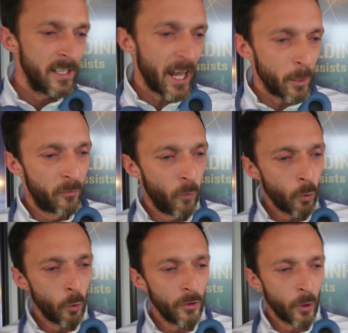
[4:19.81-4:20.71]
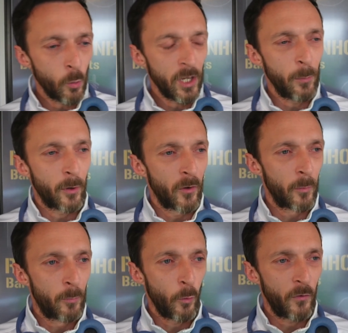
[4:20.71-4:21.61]
Jan Mvogo, the goalkeeper for
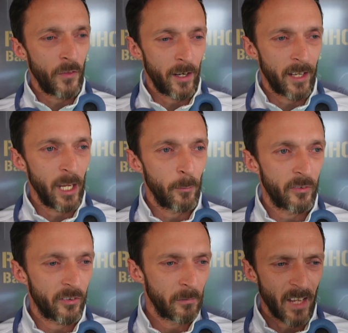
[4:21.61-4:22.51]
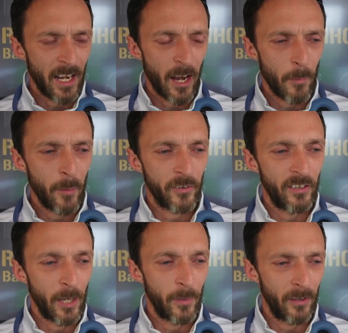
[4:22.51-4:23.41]
both of their games, and I remember
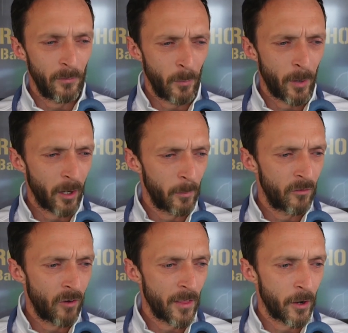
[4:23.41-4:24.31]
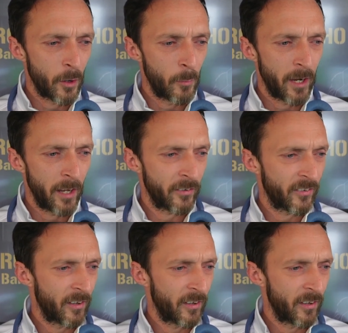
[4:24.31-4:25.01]
seeing him at Celtic Park and being rather unimpressed.